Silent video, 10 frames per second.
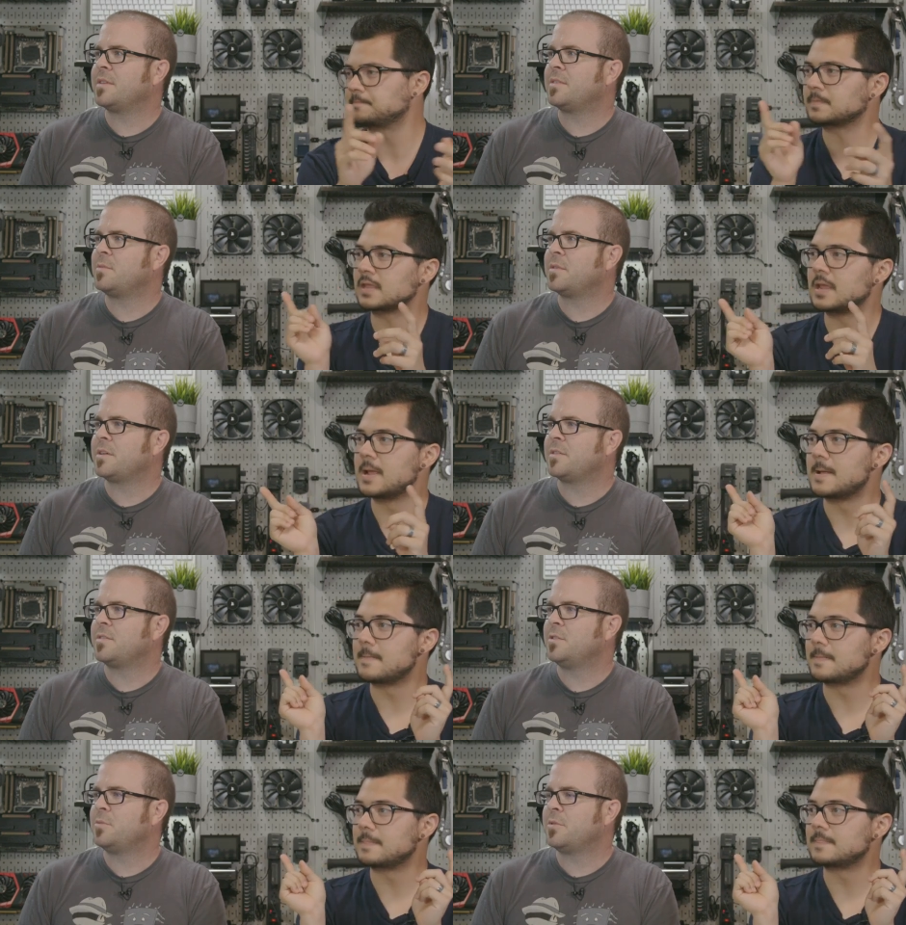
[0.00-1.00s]
Speaker 1: that seems like a
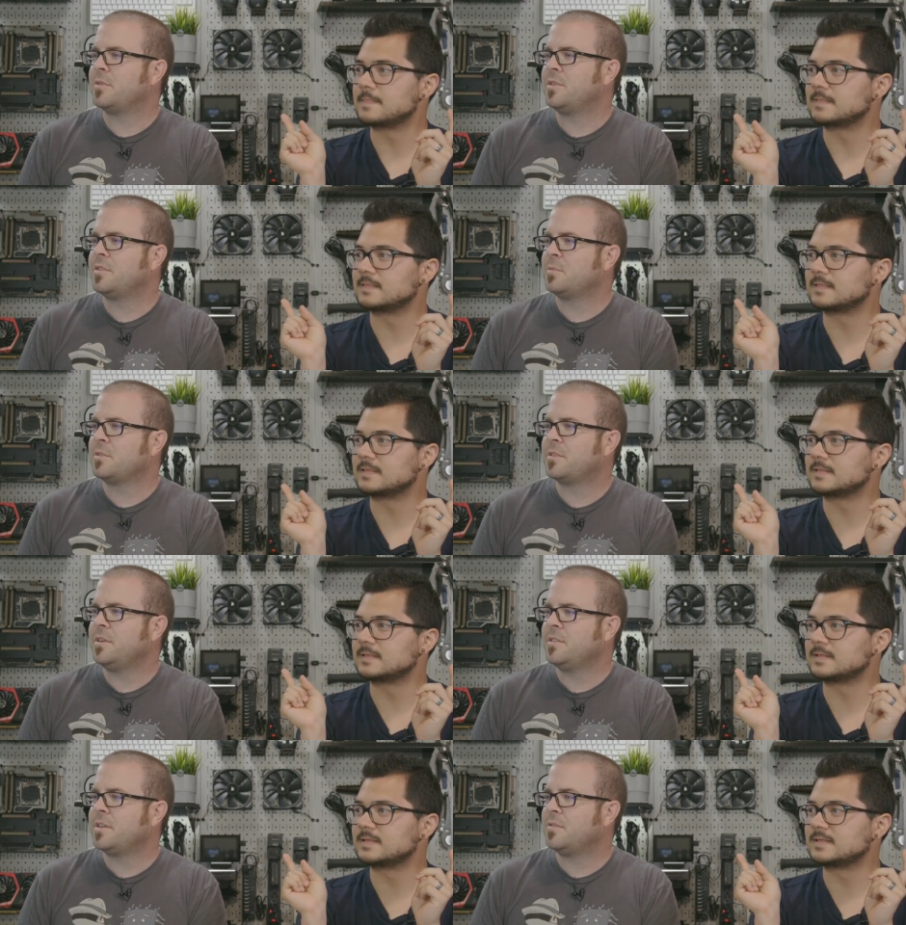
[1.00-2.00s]
super reasonable
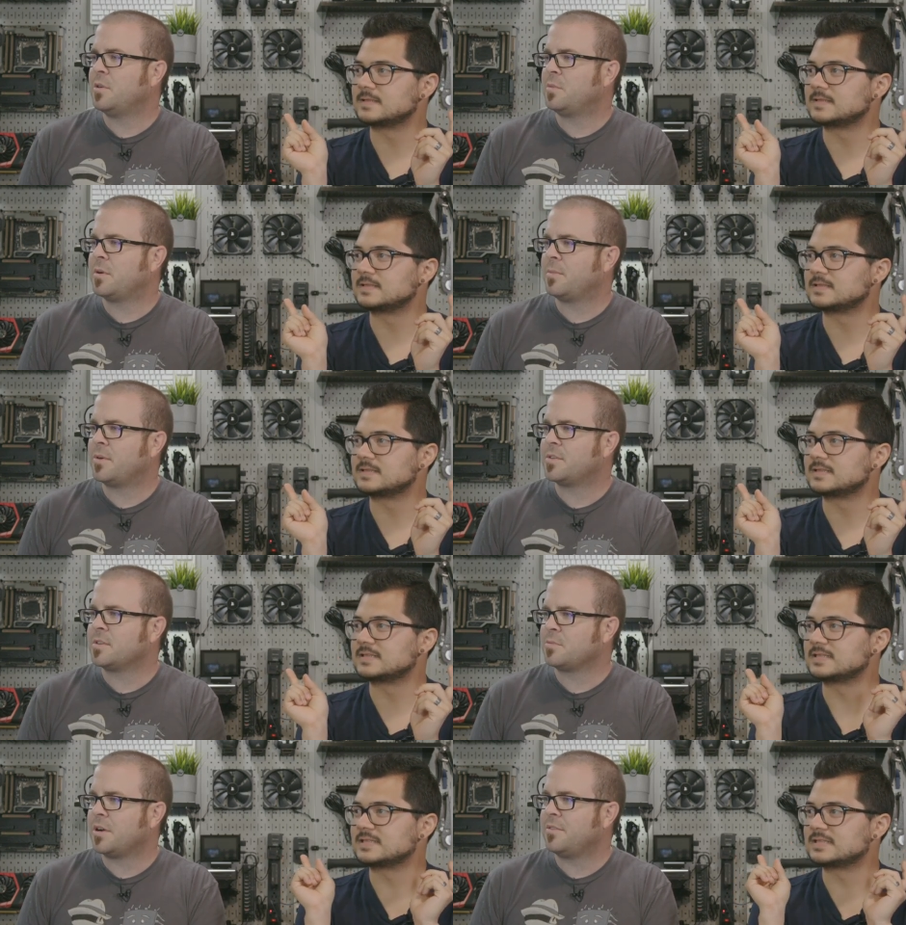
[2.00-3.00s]
thing to give up your
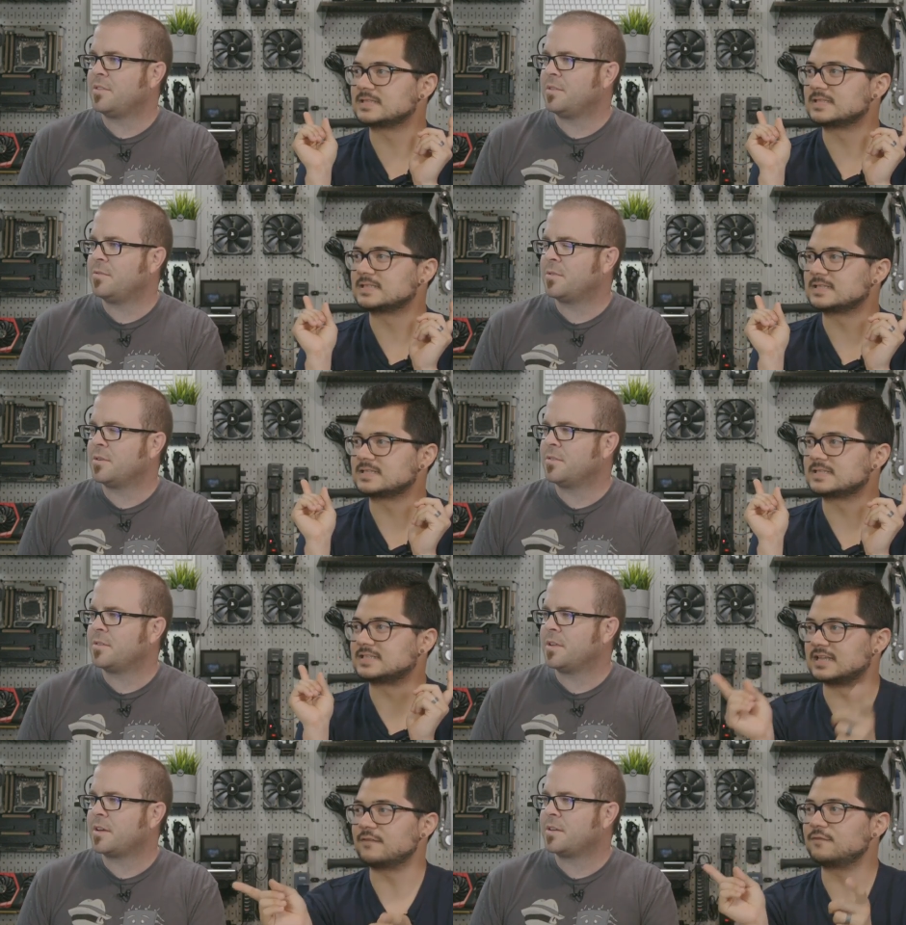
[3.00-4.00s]
personal privacy for.
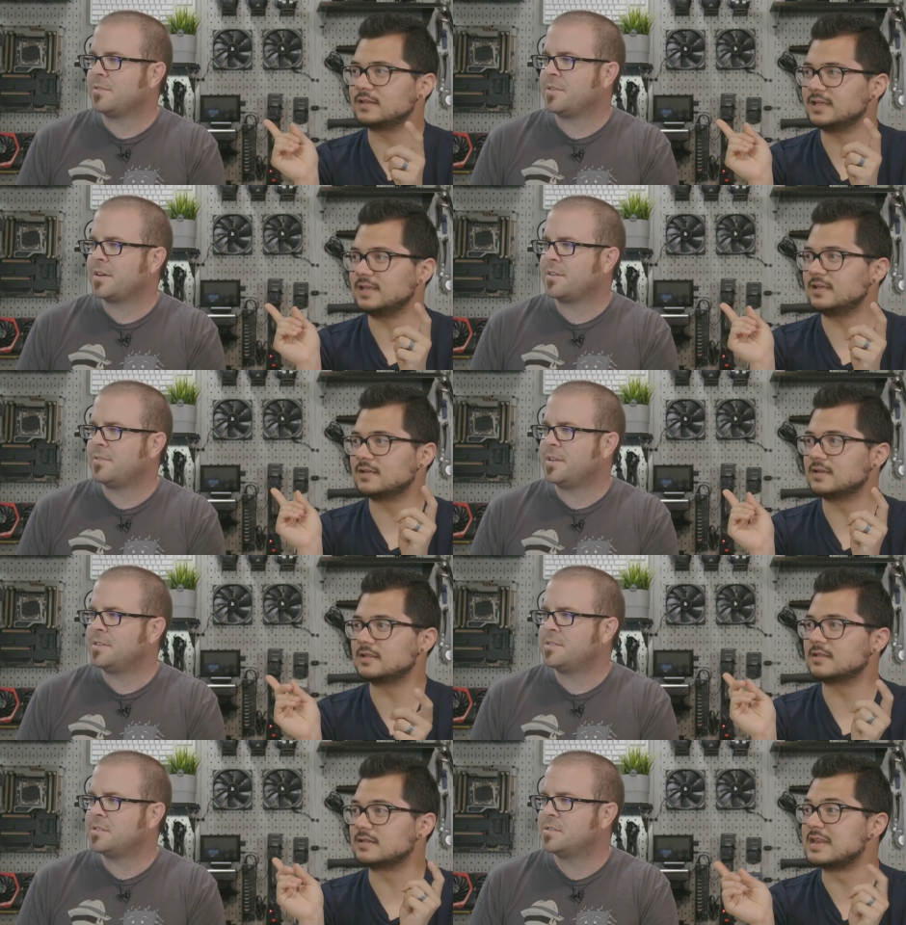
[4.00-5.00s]
for Definitely.
Speaker 2: That, that
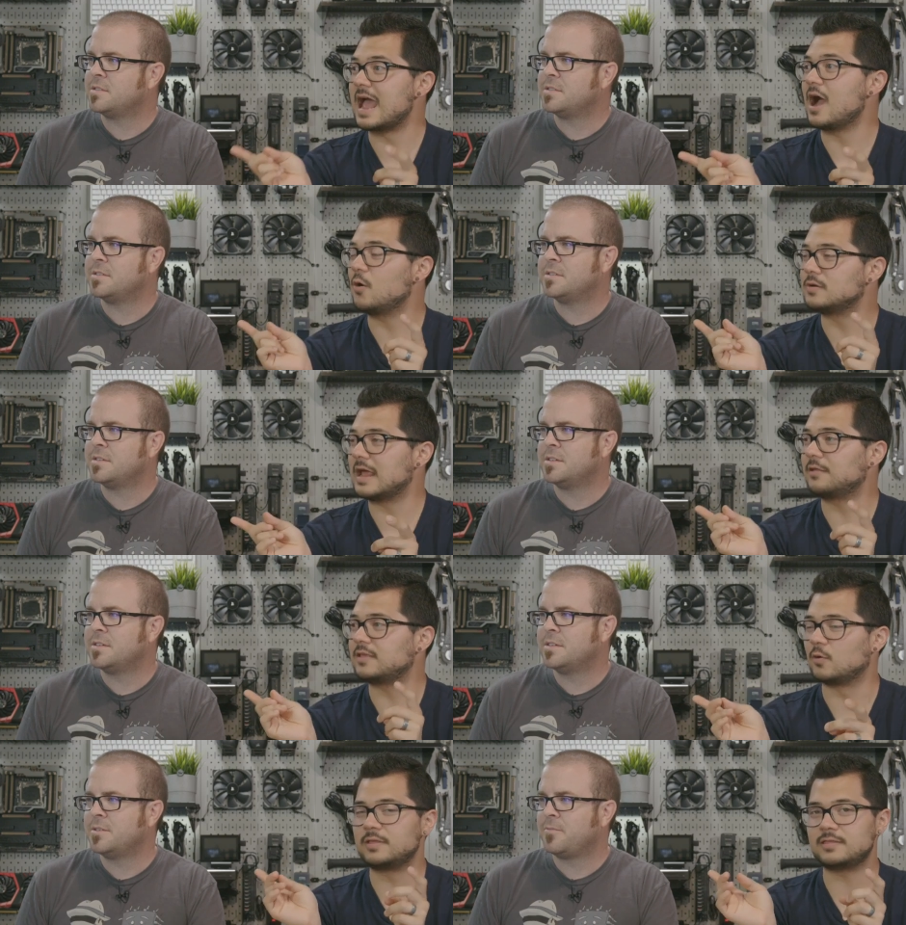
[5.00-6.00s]
convenience. Now, now
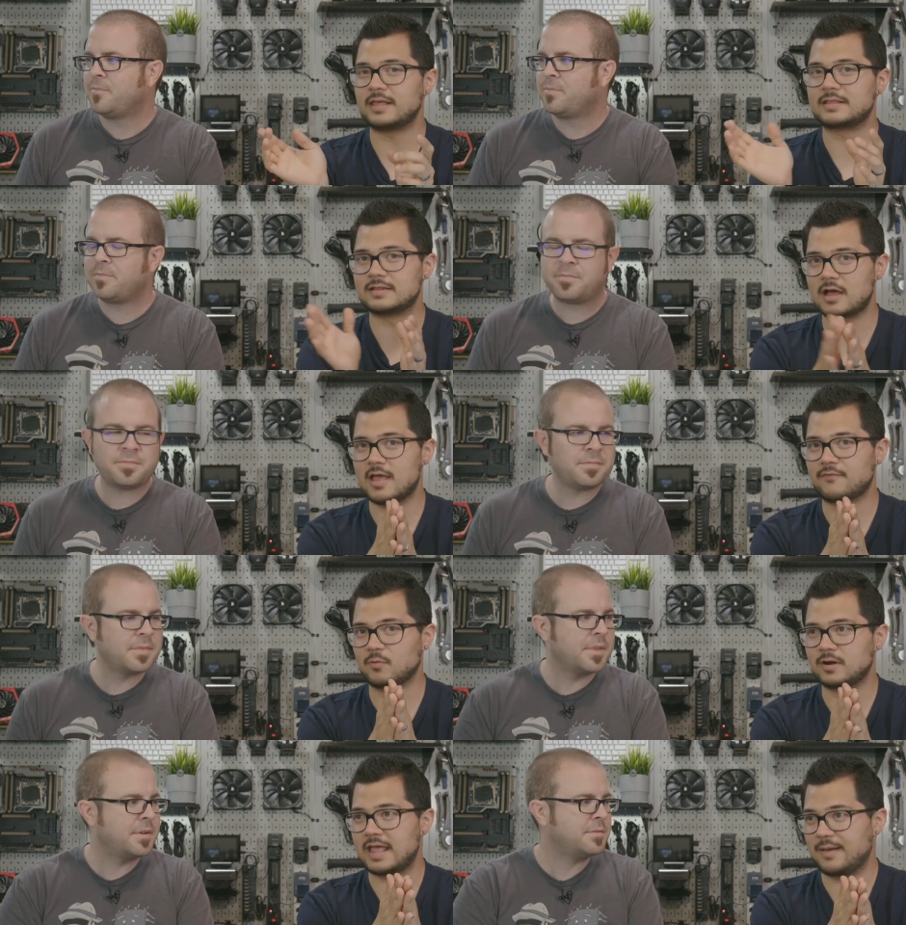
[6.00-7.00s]
the only like
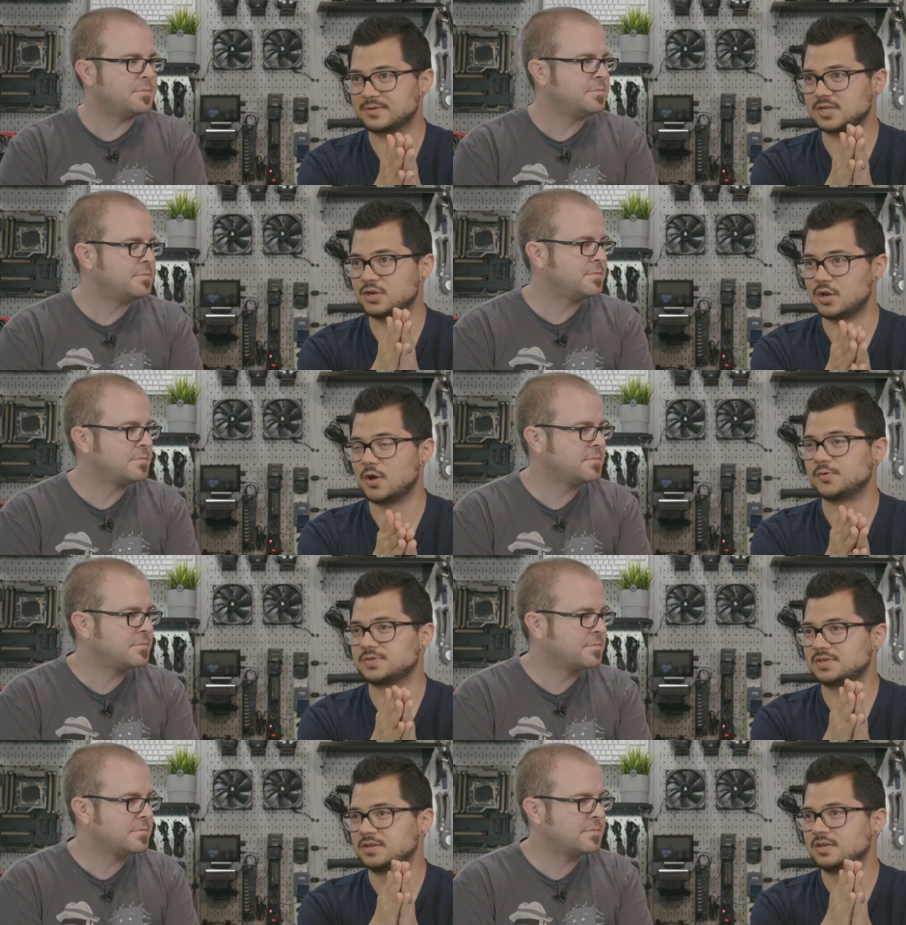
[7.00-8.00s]
everyone at Amazon
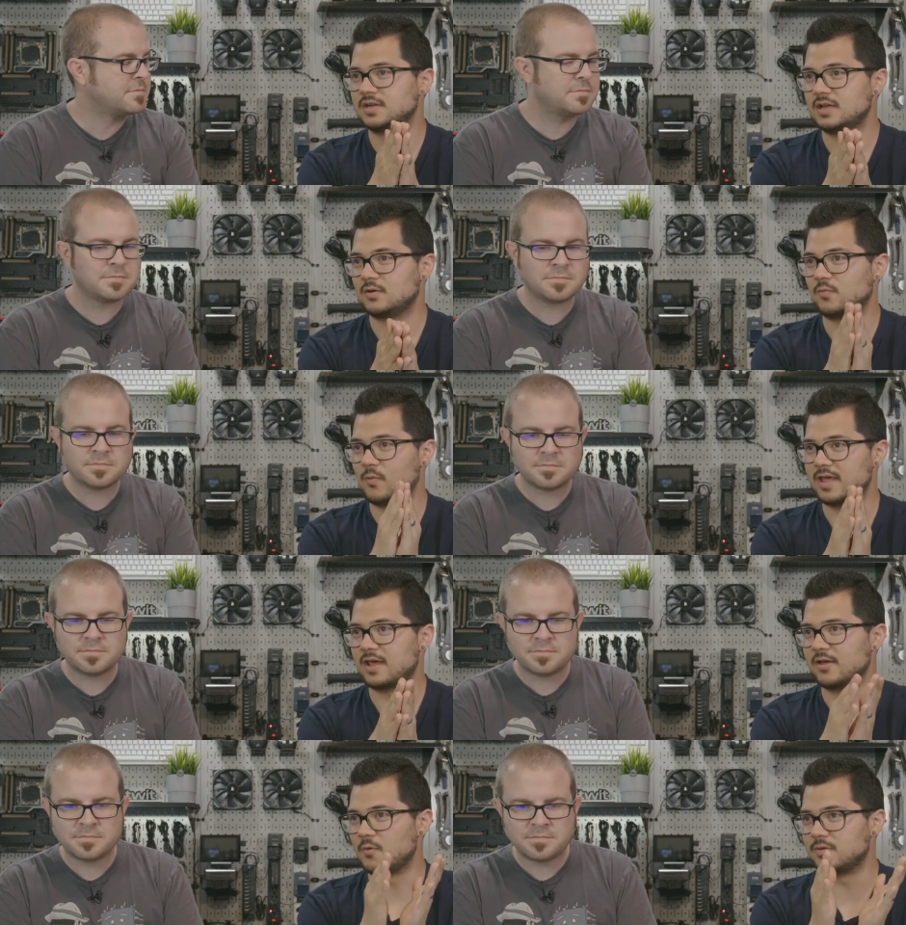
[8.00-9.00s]
knows
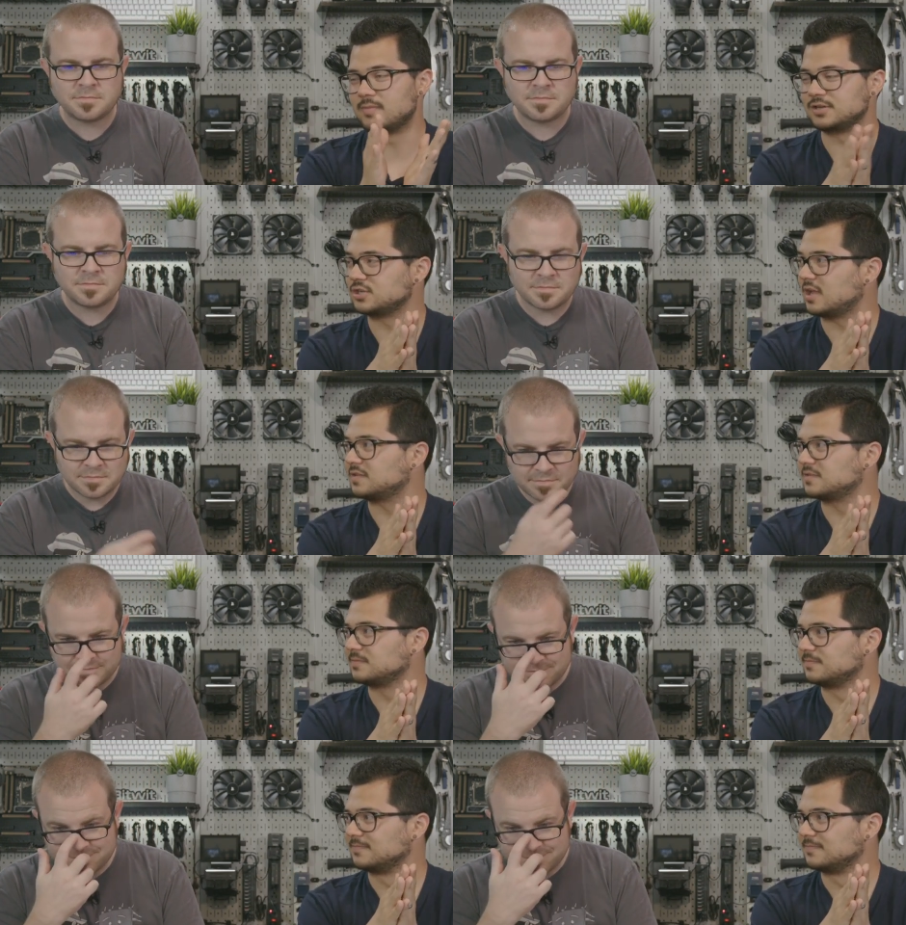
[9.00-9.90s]
when I open my shades.